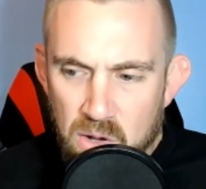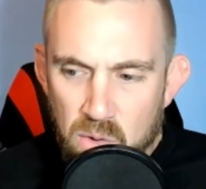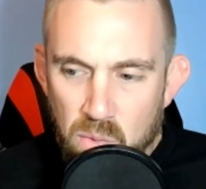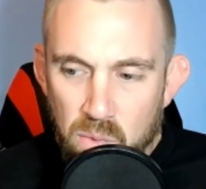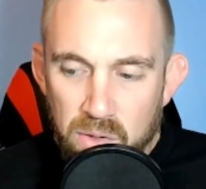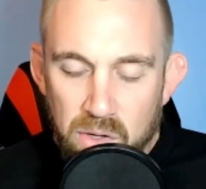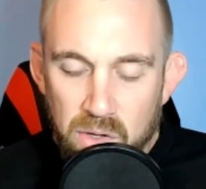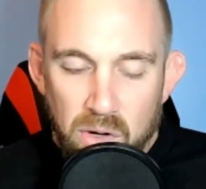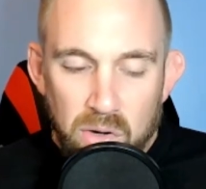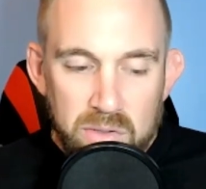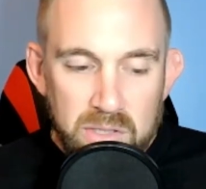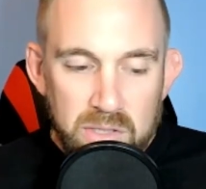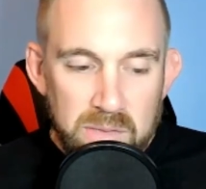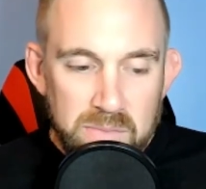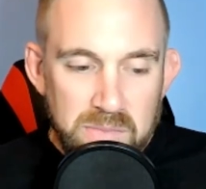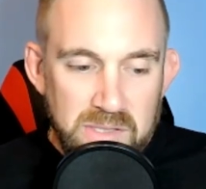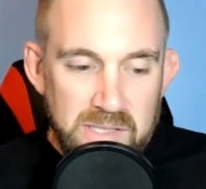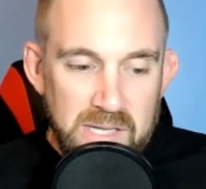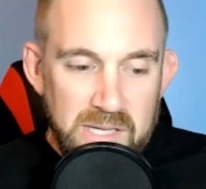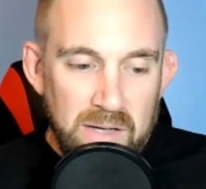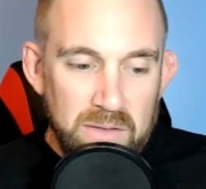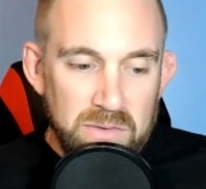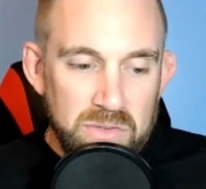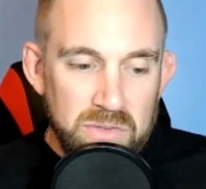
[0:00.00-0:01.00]
when it all comes
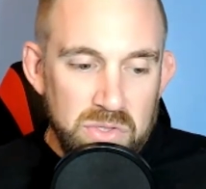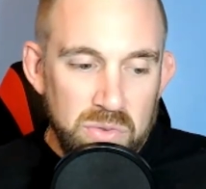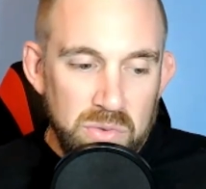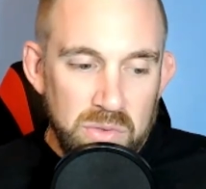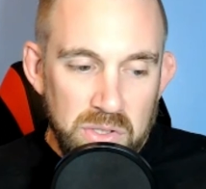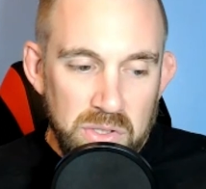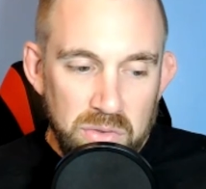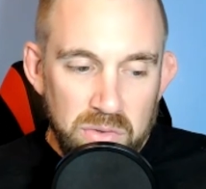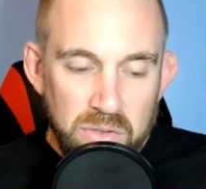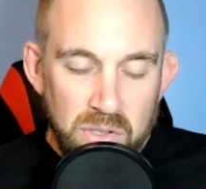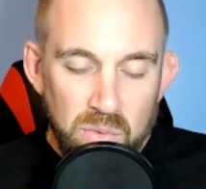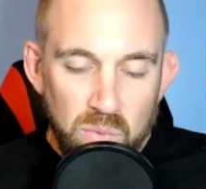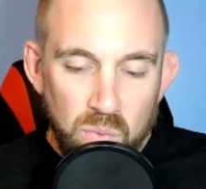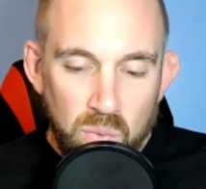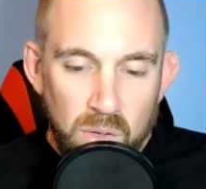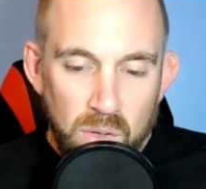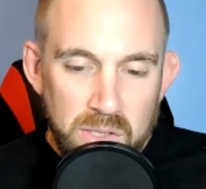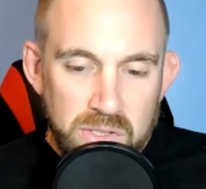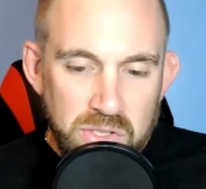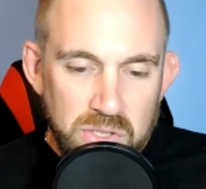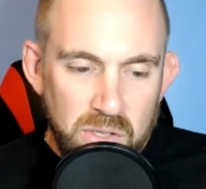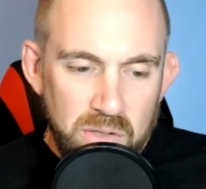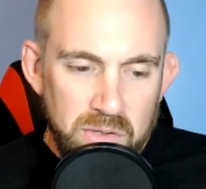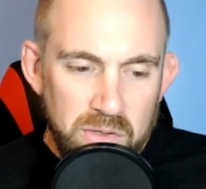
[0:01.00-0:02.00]
down to it, you can
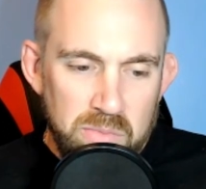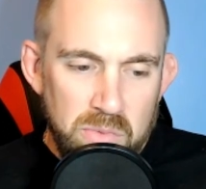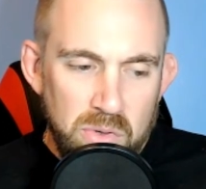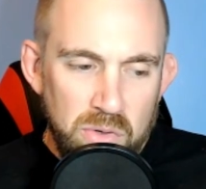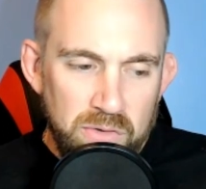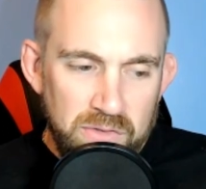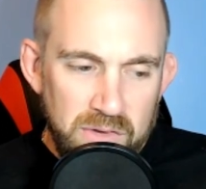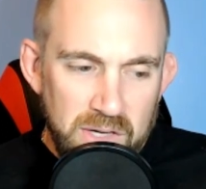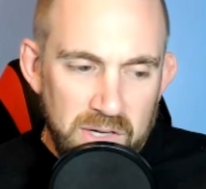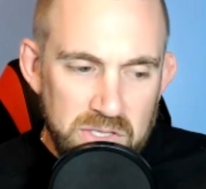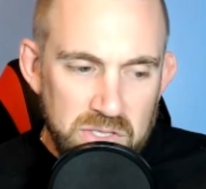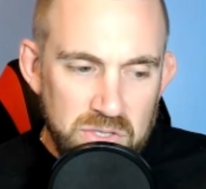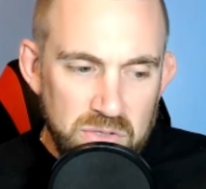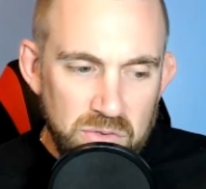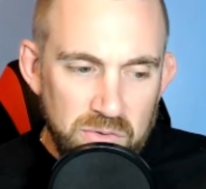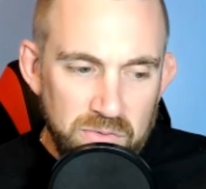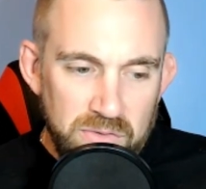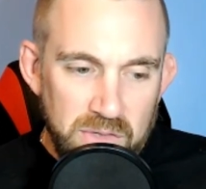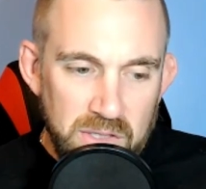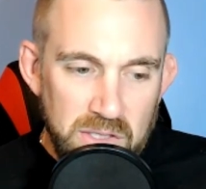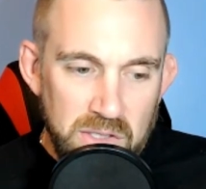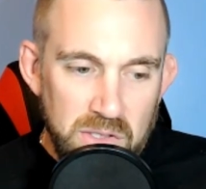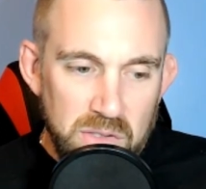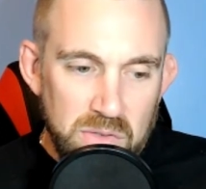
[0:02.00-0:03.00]
watch all the motivational
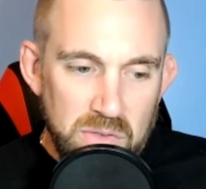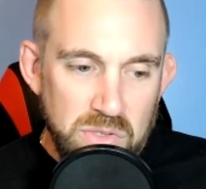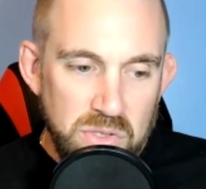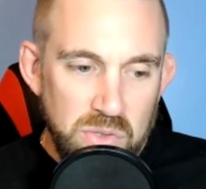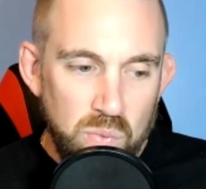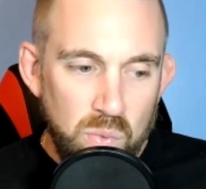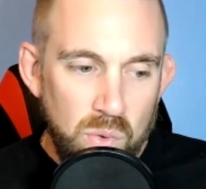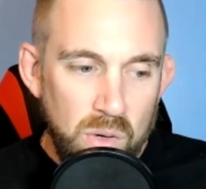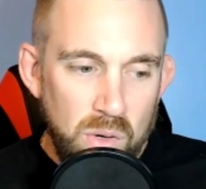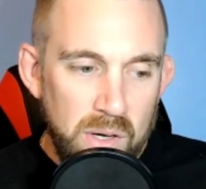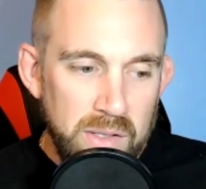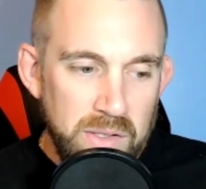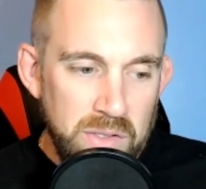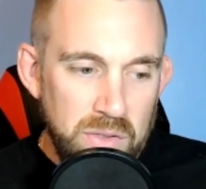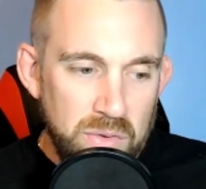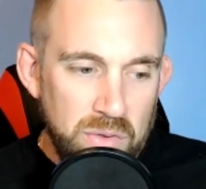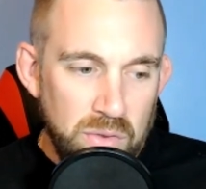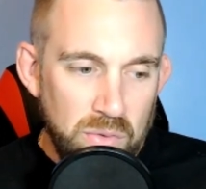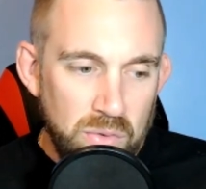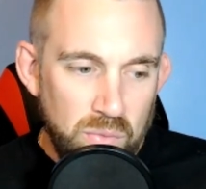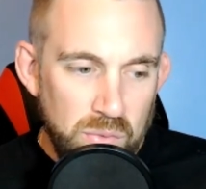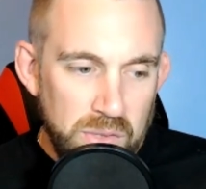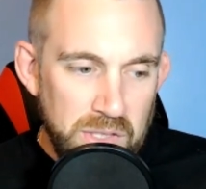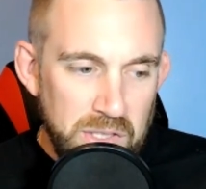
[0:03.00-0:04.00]
videos you want, you
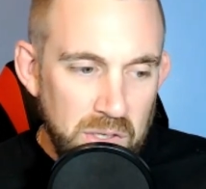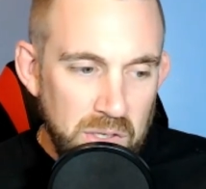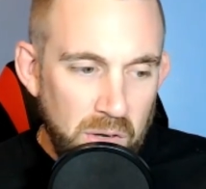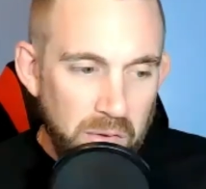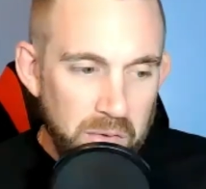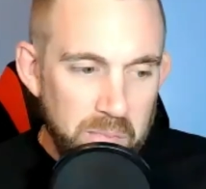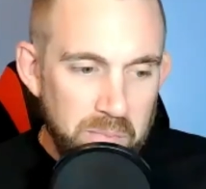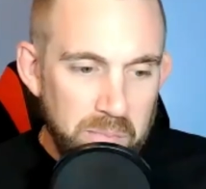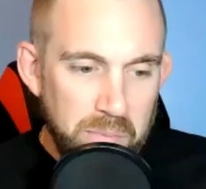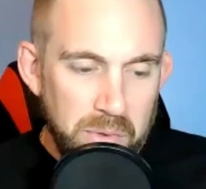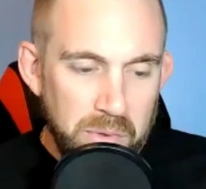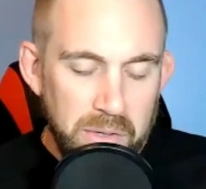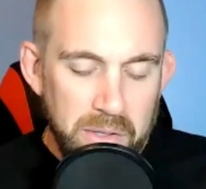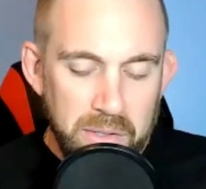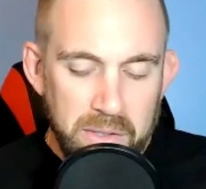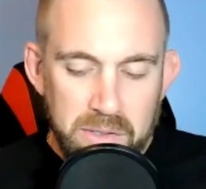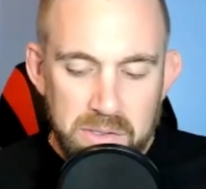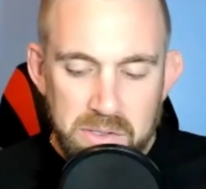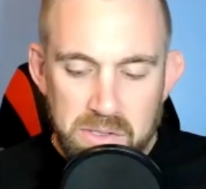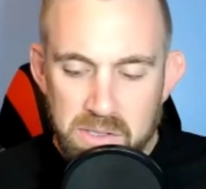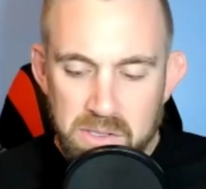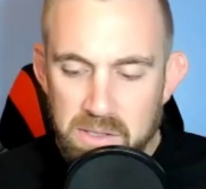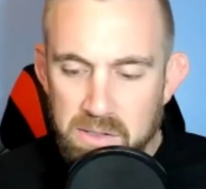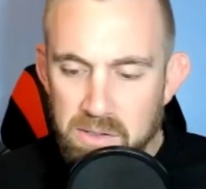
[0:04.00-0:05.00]
can read all the
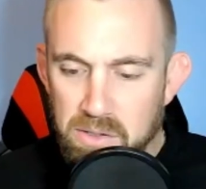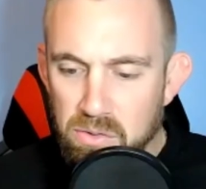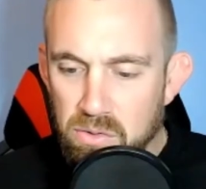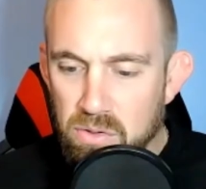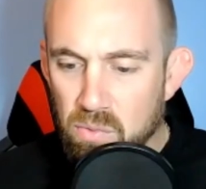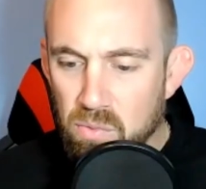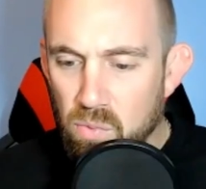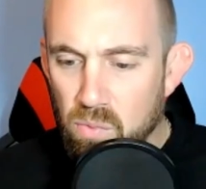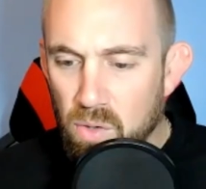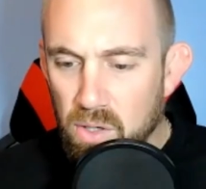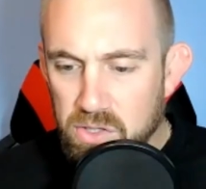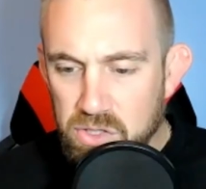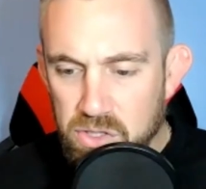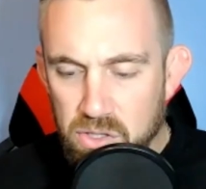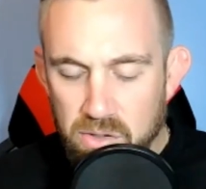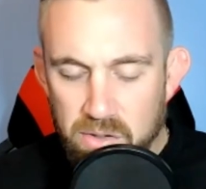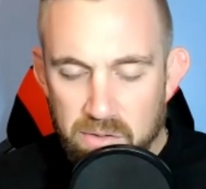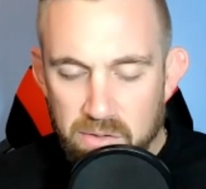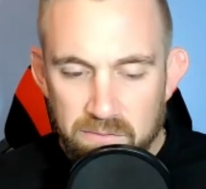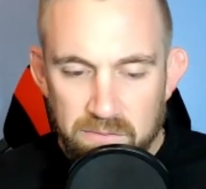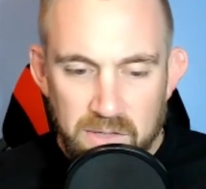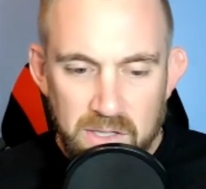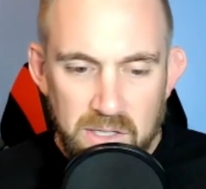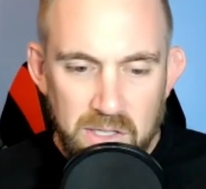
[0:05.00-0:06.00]
books and you can watch all
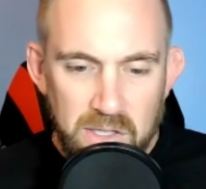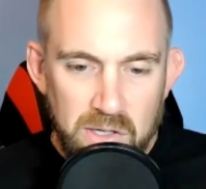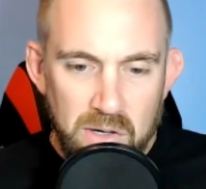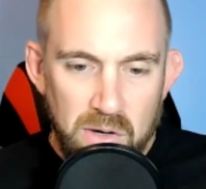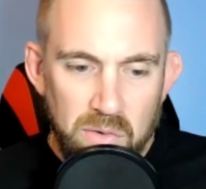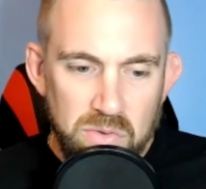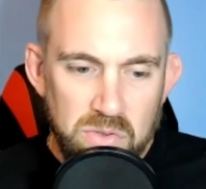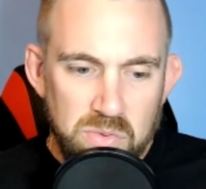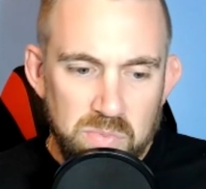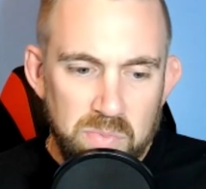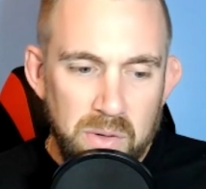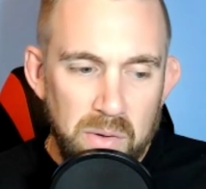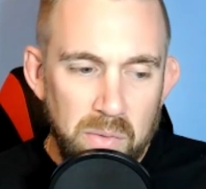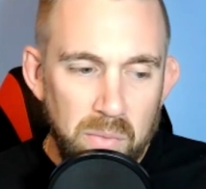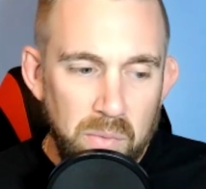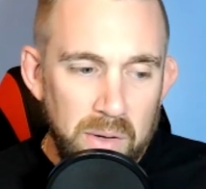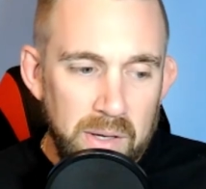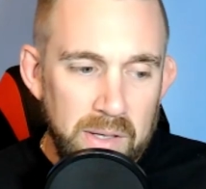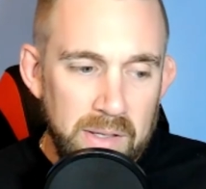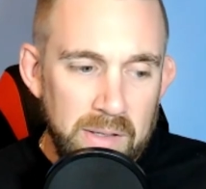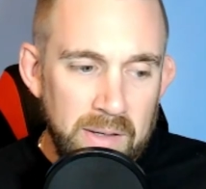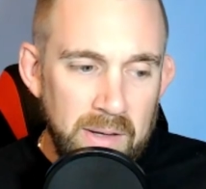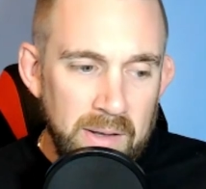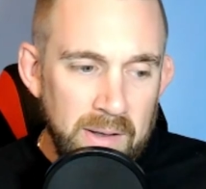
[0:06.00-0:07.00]
the videos, but
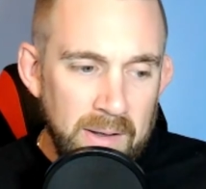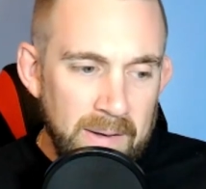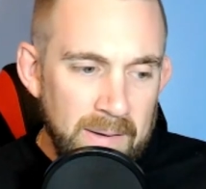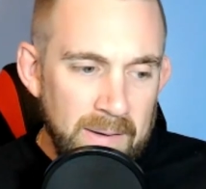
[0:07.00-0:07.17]
when